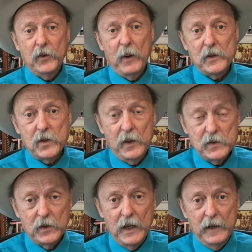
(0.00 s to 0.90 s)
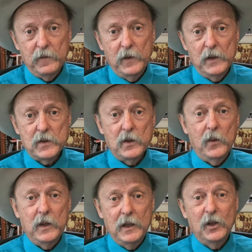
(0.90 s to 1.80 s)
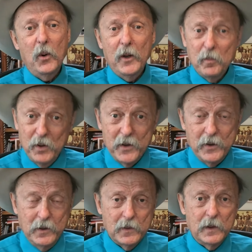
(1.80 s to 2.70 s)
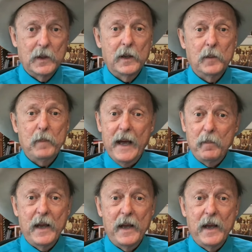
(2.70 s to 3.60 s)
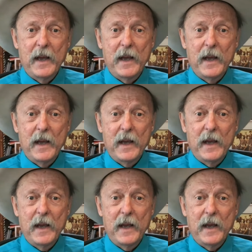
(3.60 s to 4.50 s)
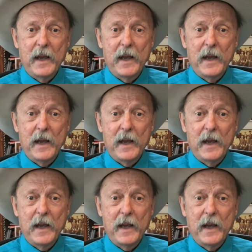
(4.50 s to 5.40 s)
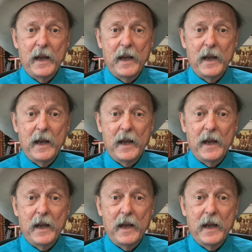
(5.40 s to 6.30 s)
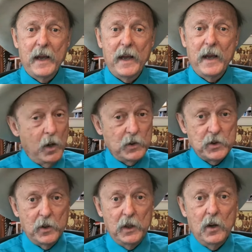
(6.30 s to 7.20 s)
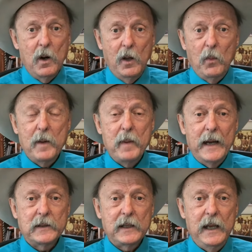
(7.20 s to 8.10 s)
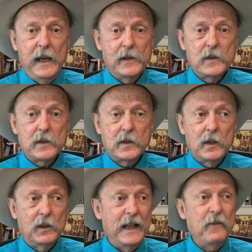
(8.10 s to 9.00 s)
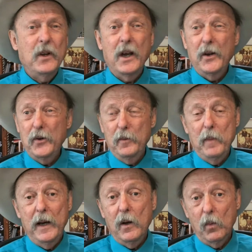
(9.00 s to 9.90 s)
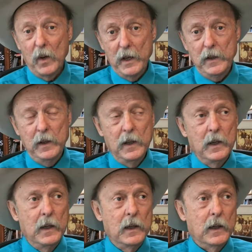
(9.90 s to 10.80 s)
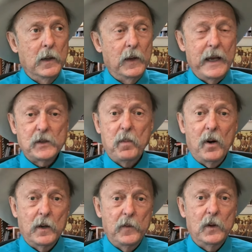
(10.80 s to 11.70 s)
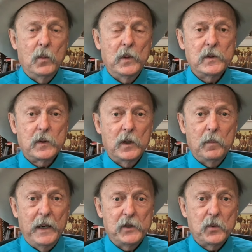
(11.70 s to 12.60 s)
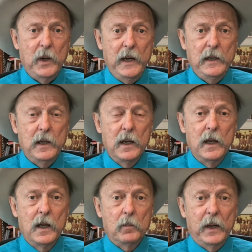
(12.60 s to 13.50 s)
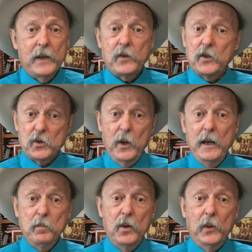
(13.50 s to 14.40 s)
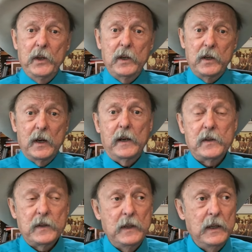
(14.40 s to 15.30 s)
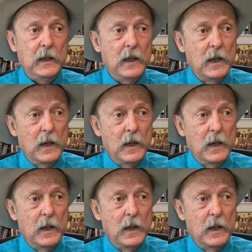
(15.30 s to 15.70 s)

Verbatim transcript: threats on his life. And so the loyal brother, Bat Masterson, left Tombstone and made the long journey all the way back to Kansas. It's an 1,100-mile run. The last part of it was by train. But as the train pulled into Dodge City,